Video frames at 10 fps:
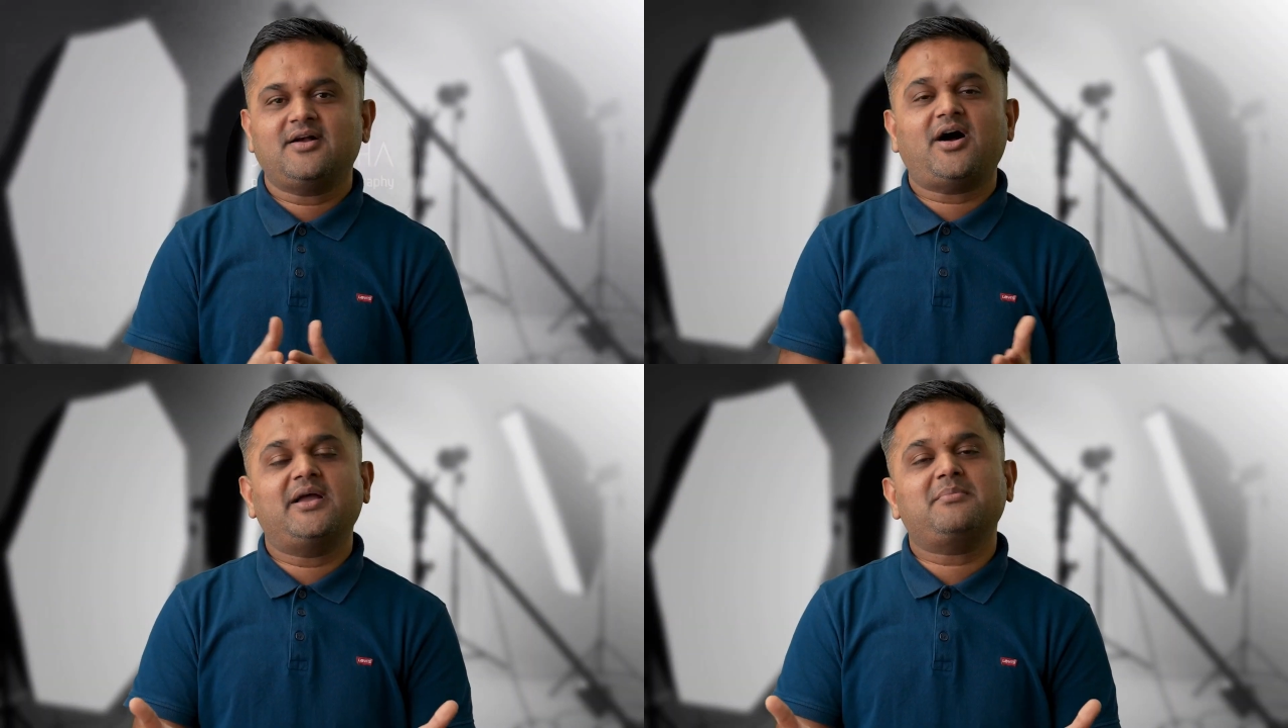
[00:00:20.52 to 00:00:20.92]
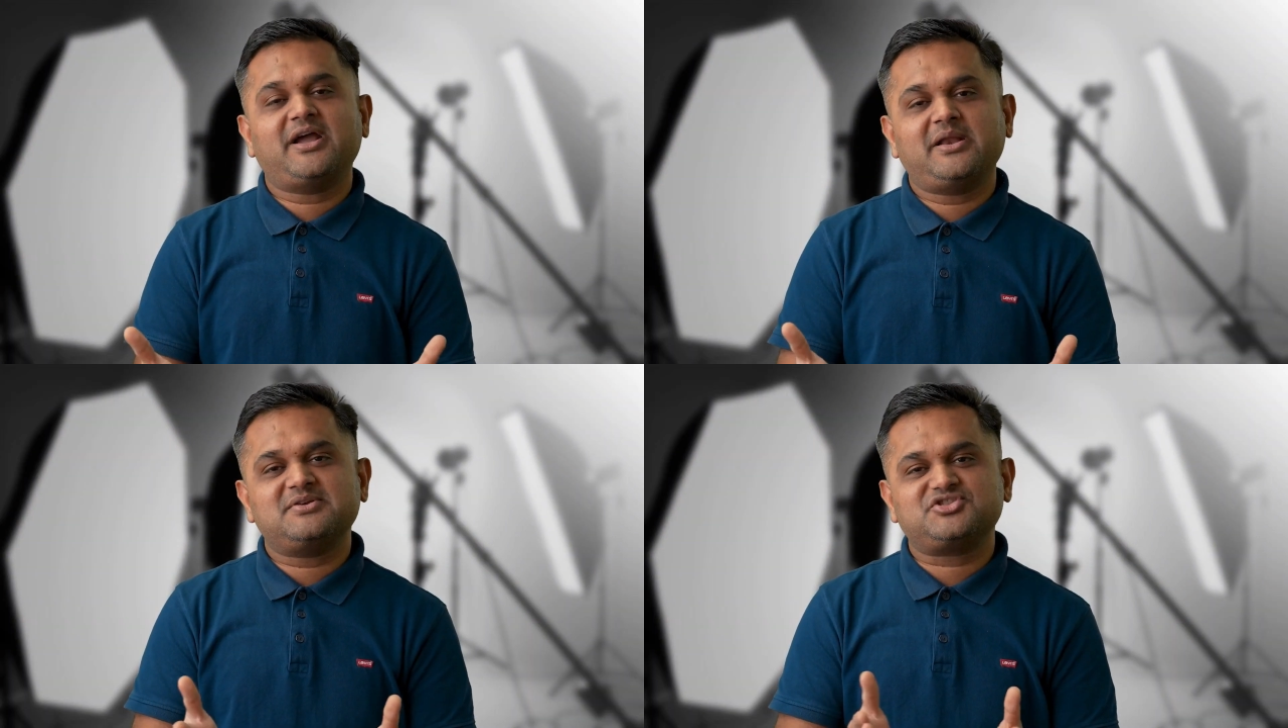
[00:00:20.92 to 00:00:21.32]
Hi,
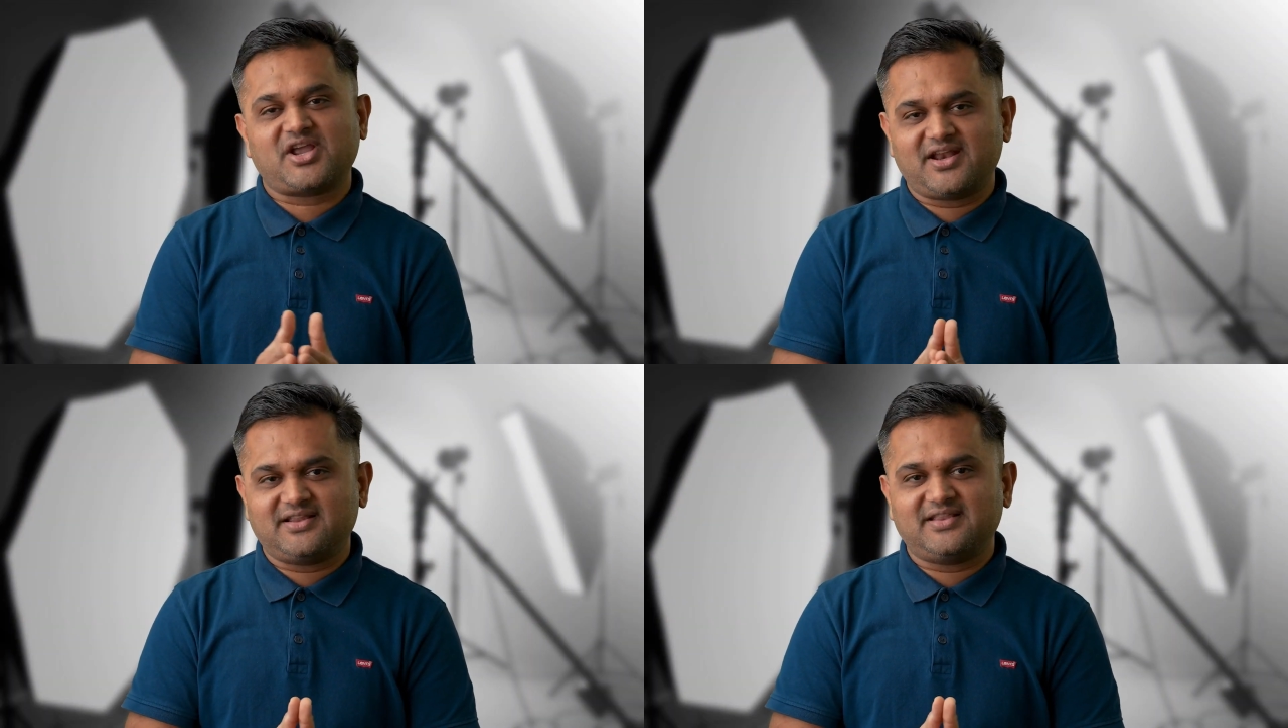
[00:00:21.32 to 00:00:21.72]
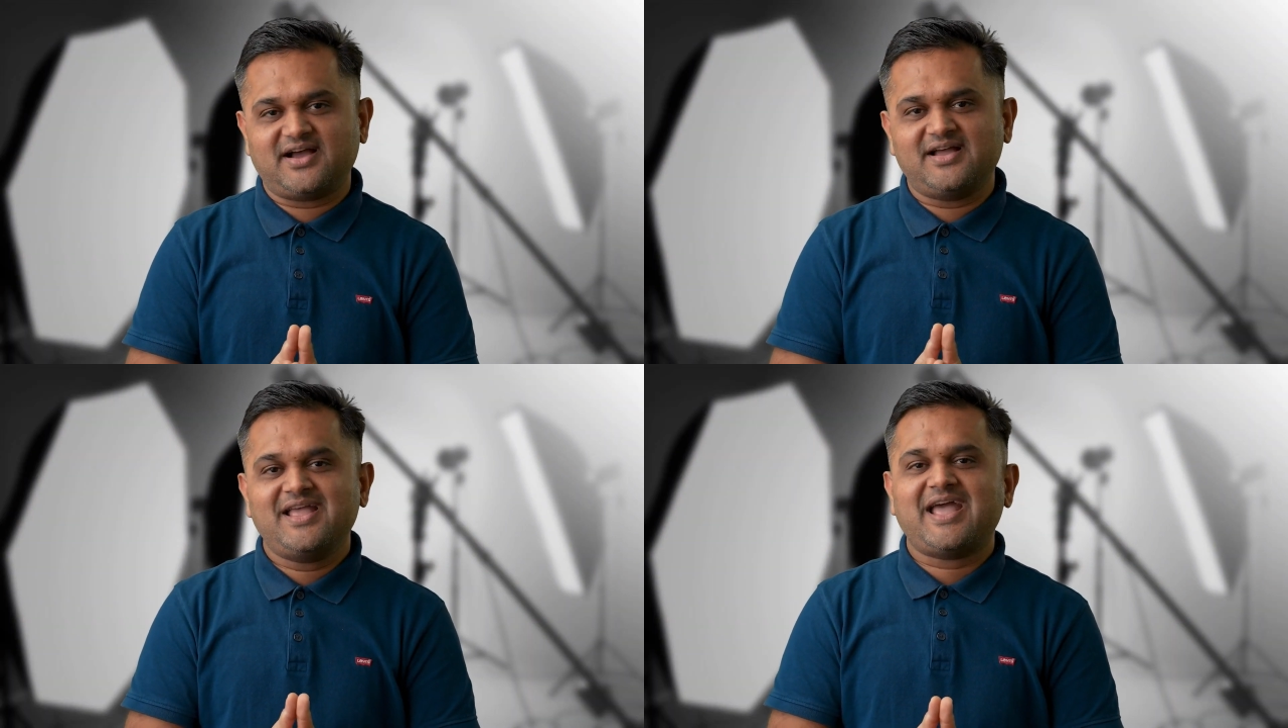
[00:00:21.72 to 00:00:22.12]
my name is Jay
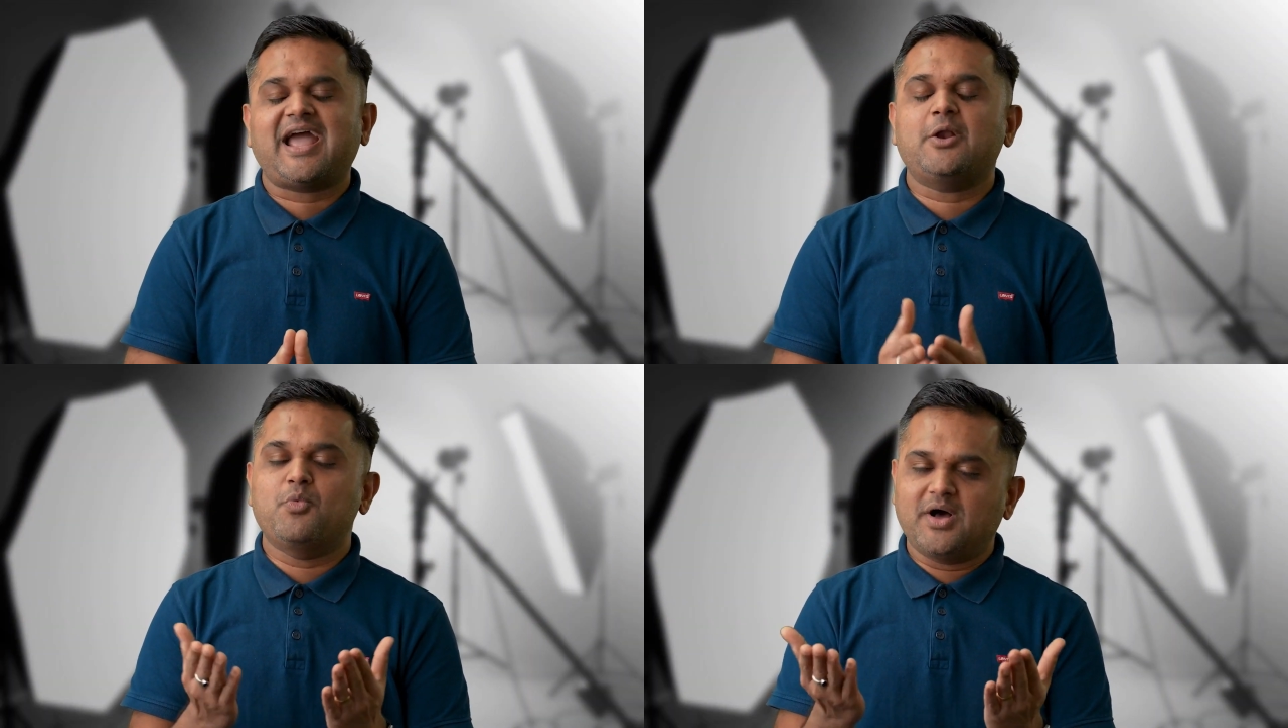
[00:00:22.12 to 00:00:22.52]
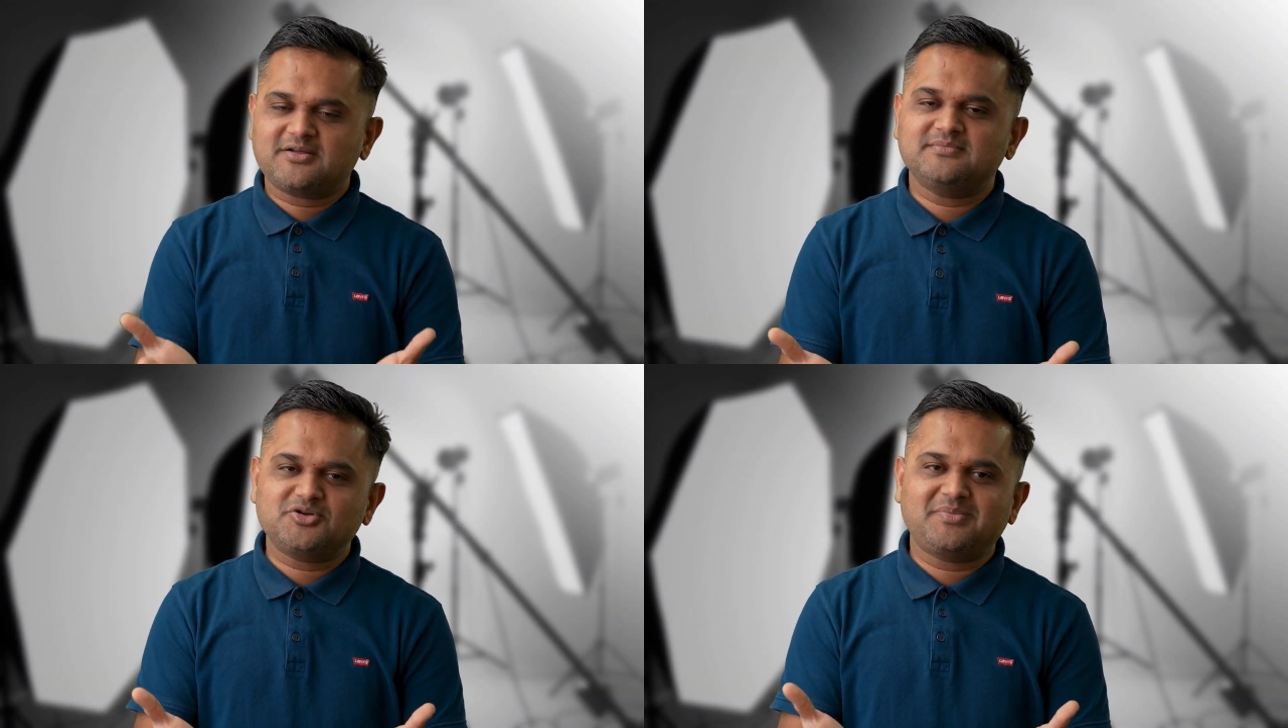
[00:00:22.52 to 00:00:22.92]
Nandha and
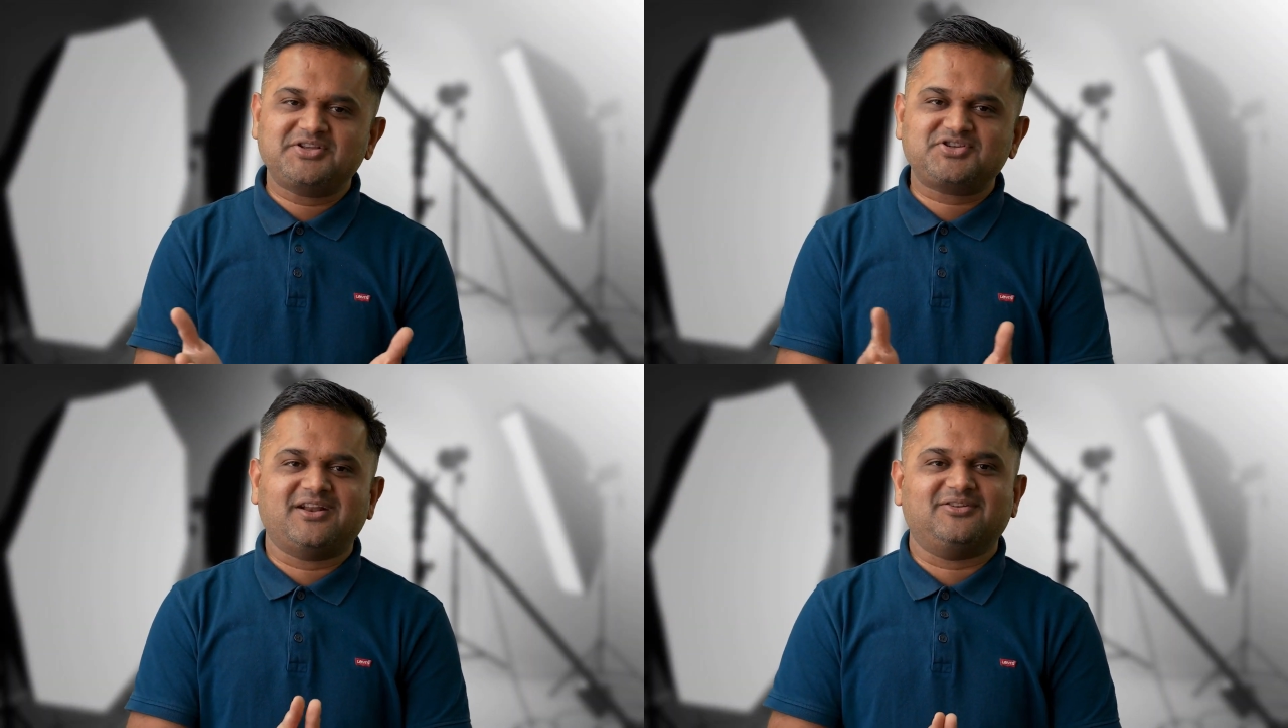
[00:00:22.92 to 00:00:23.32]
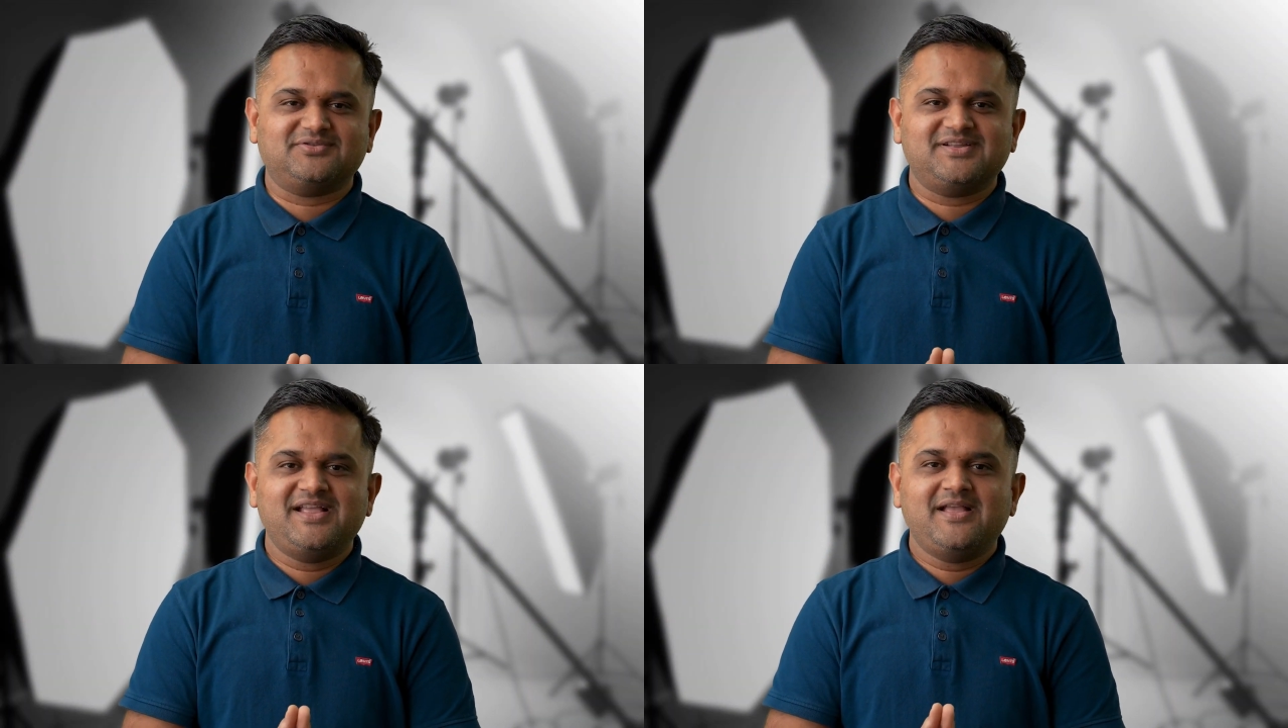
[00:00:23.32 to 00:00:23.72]
welcome to my channel.